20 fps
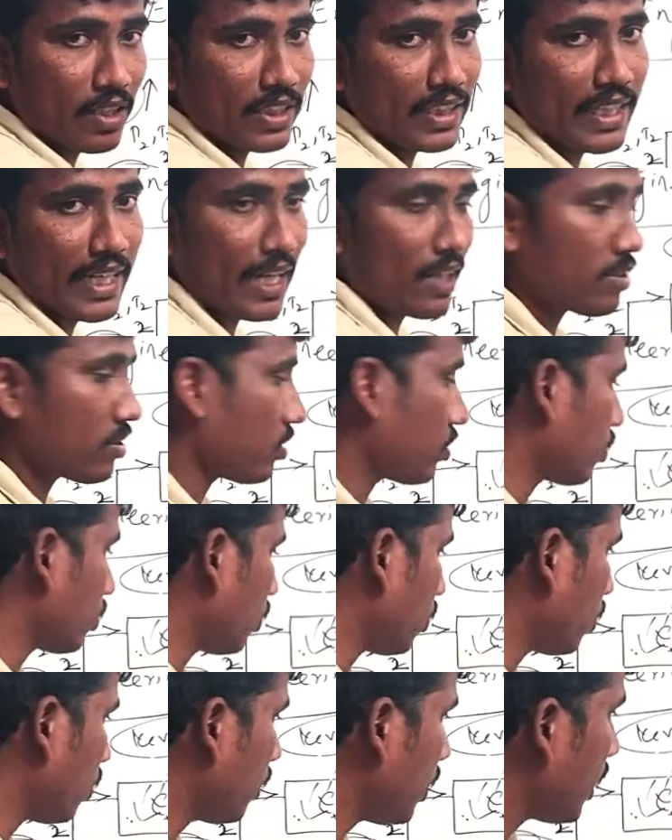gas.
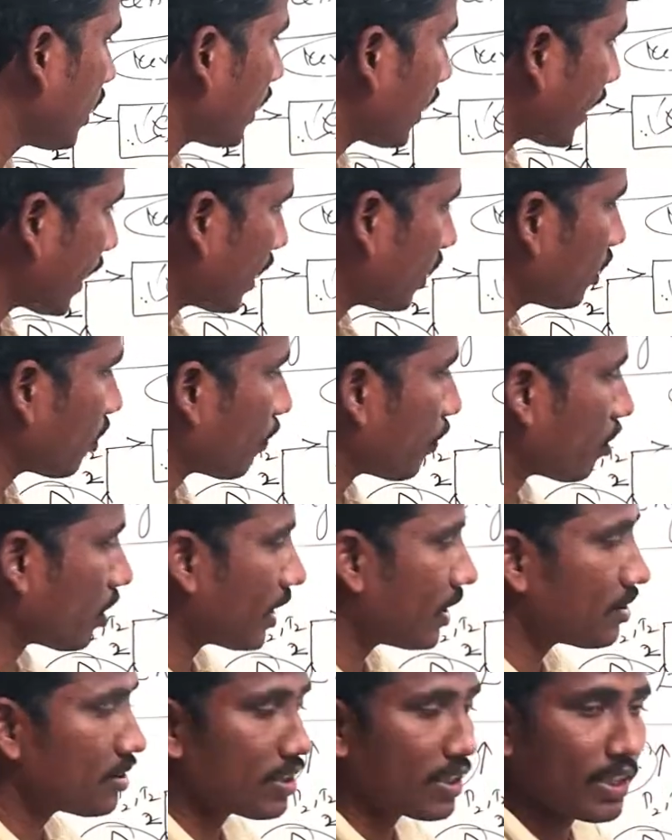So at the
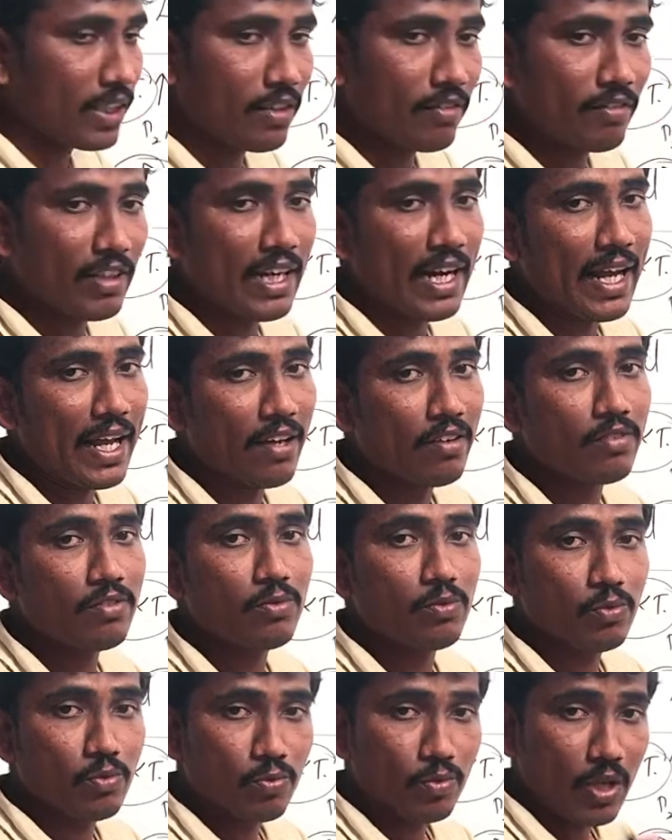point three, we will have
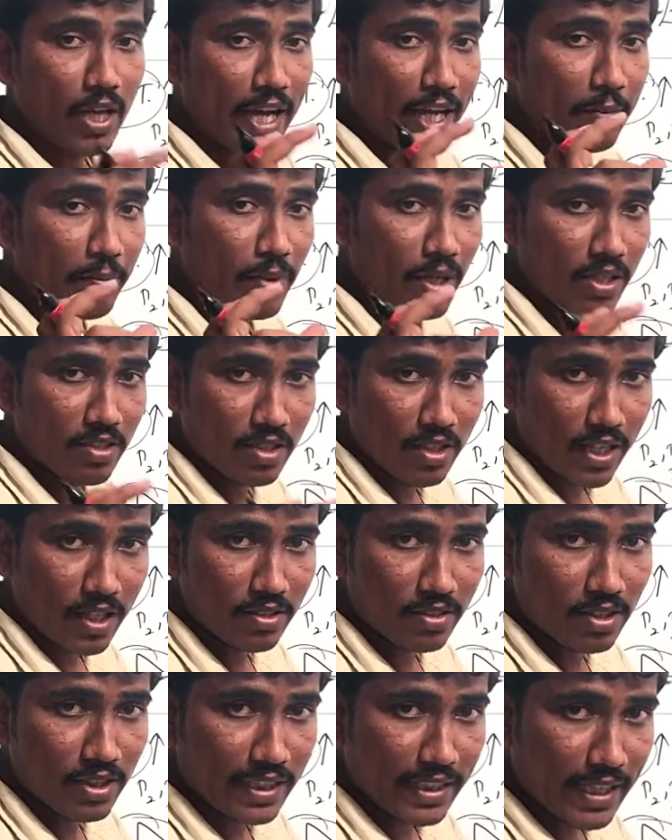high
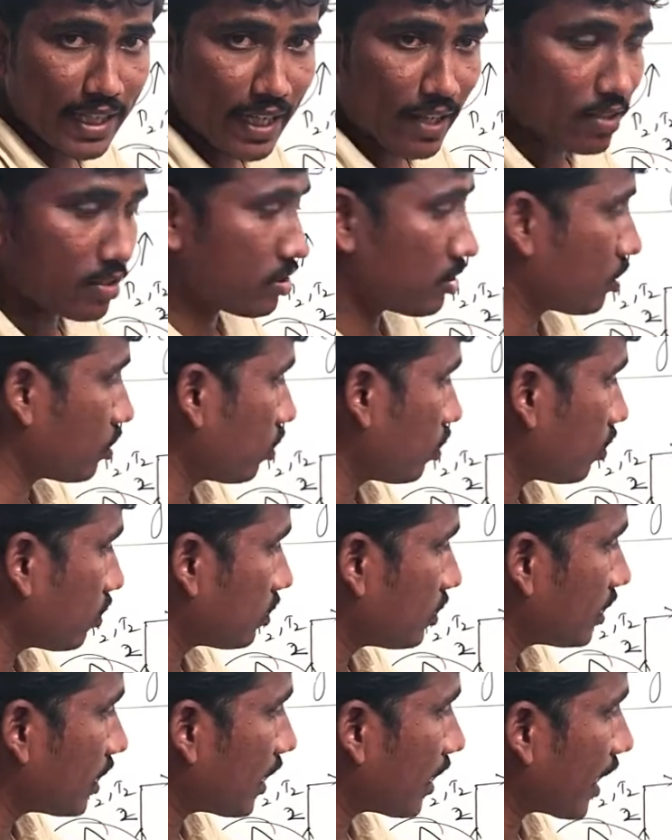pressurized gas. So
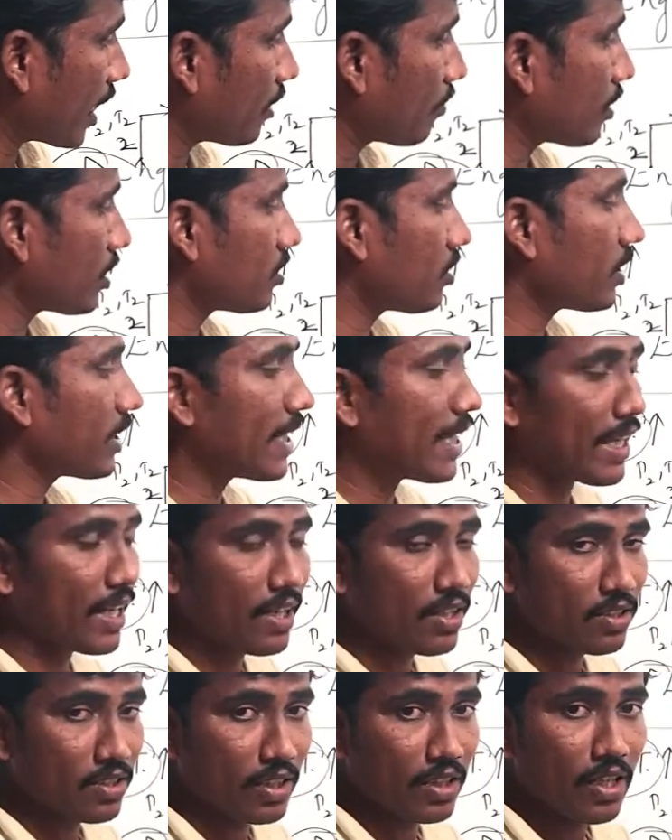that high pressured
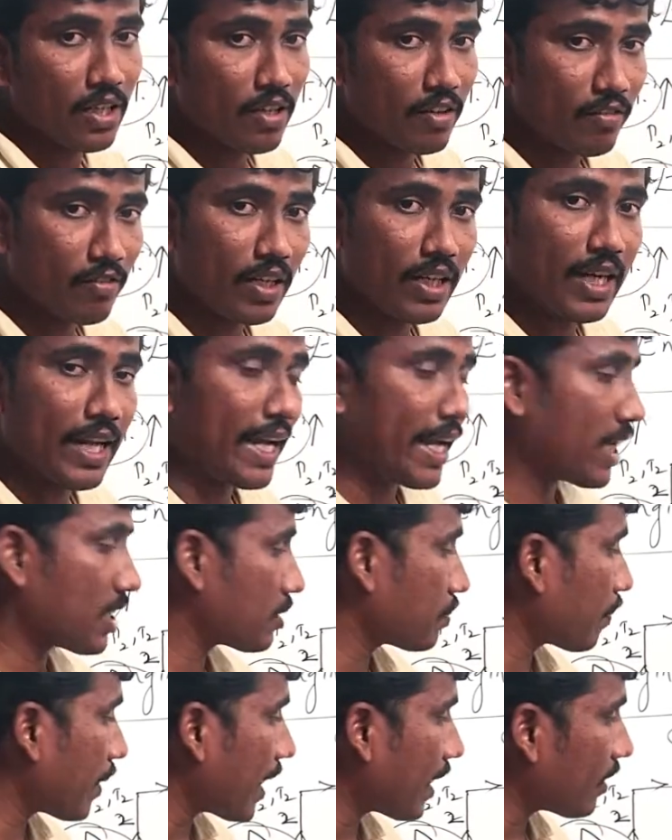gas will
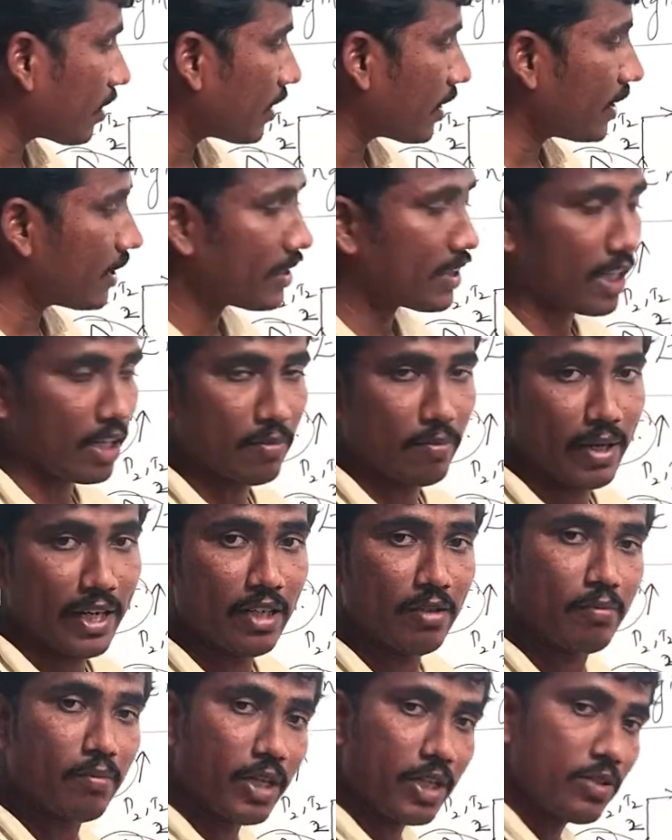expand in
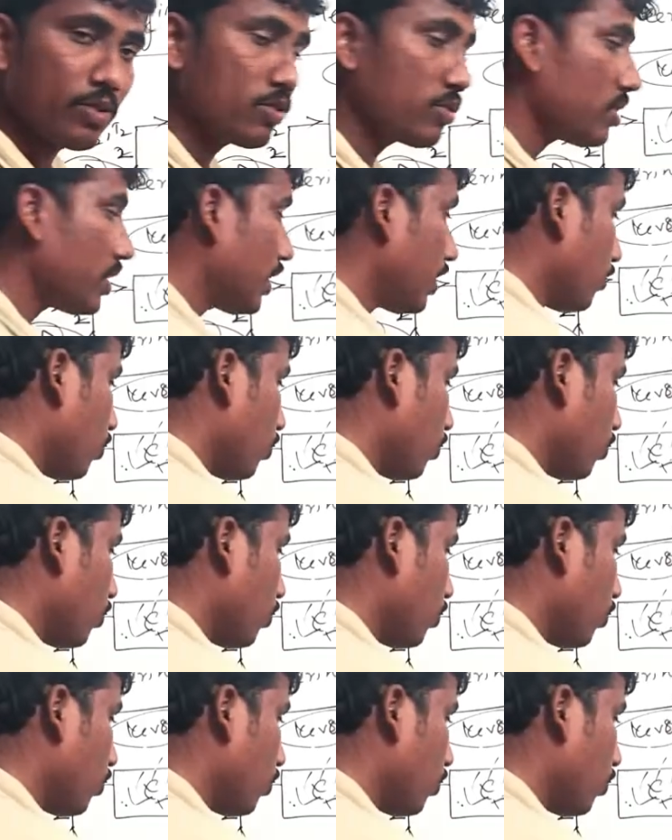turbine by using